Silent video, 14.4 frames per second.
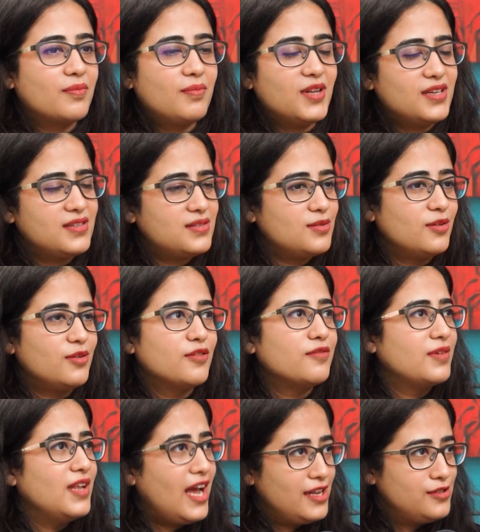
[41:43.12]
plus sort of
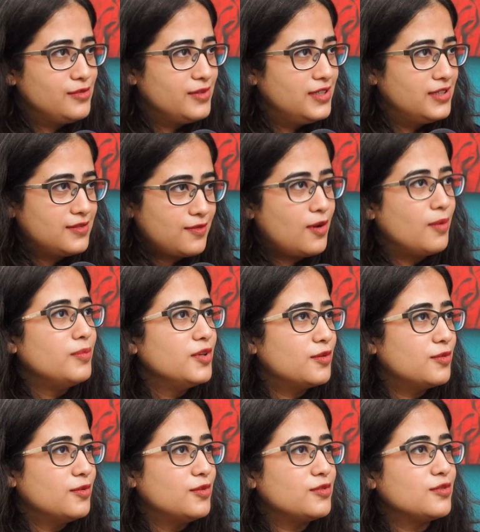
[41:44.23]
graduates from the
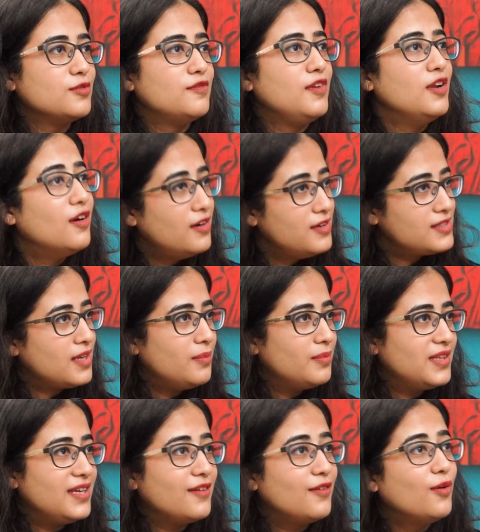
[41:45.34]
course who learned
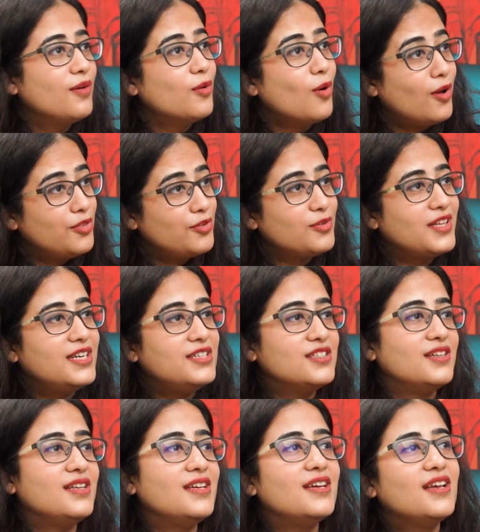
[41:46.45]
something, gone through that
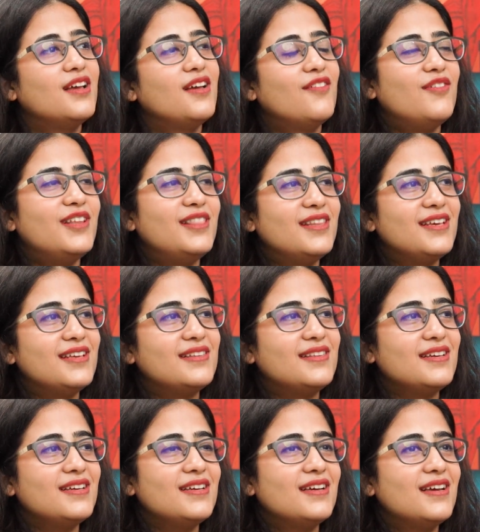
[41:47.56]
journey, when they
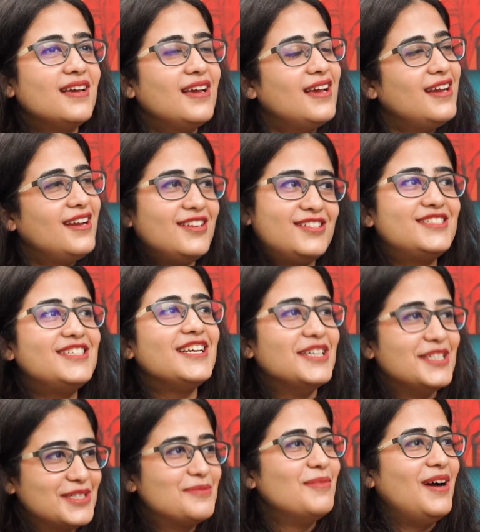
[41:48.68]
say it
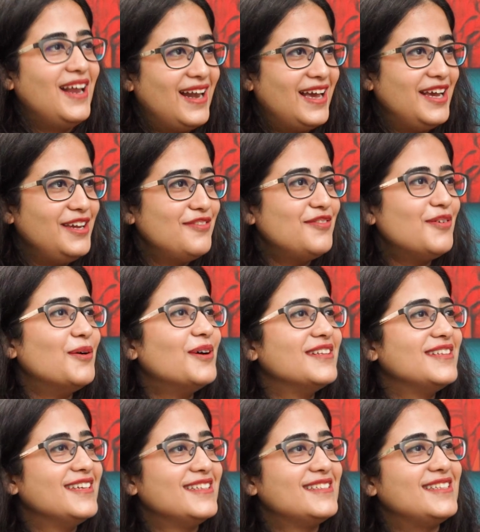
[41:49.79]
changed my life, or
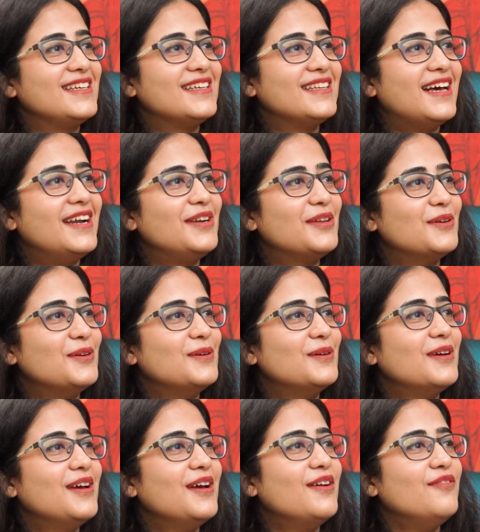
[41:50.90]
they say that
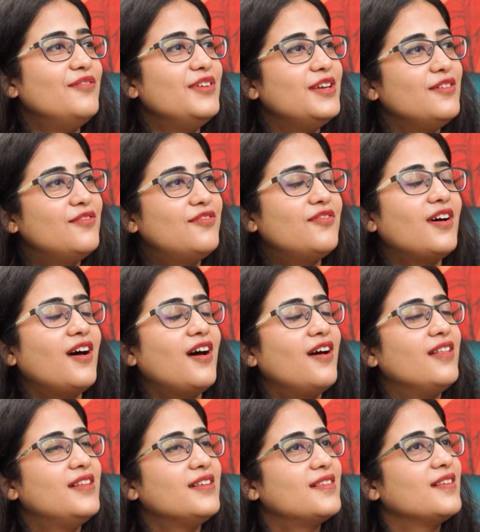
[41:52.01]

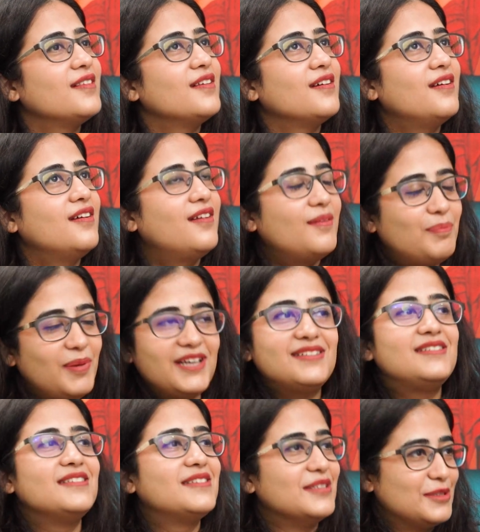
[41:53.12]
this is a best
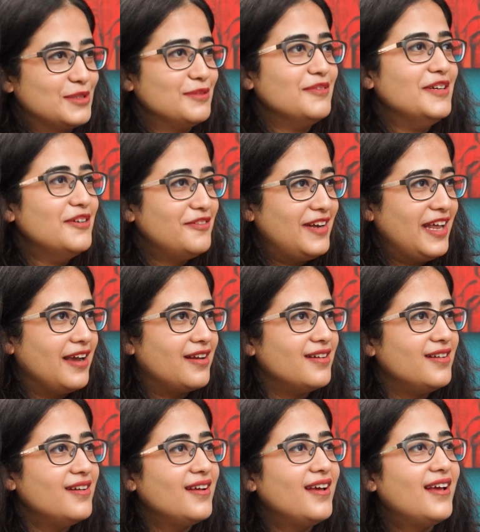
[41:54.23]
decision we've
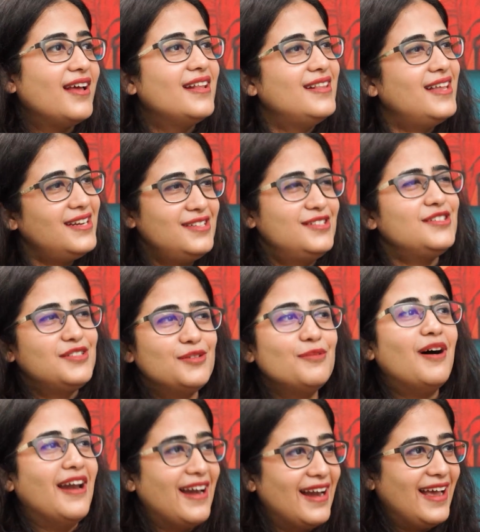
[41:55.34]
taken, that just
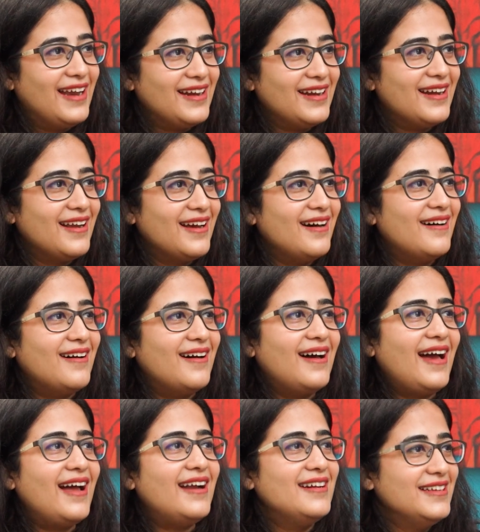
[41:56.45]
one line
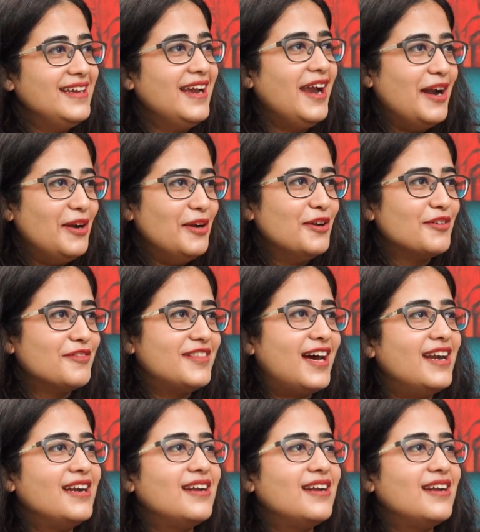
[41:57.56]
at the end of that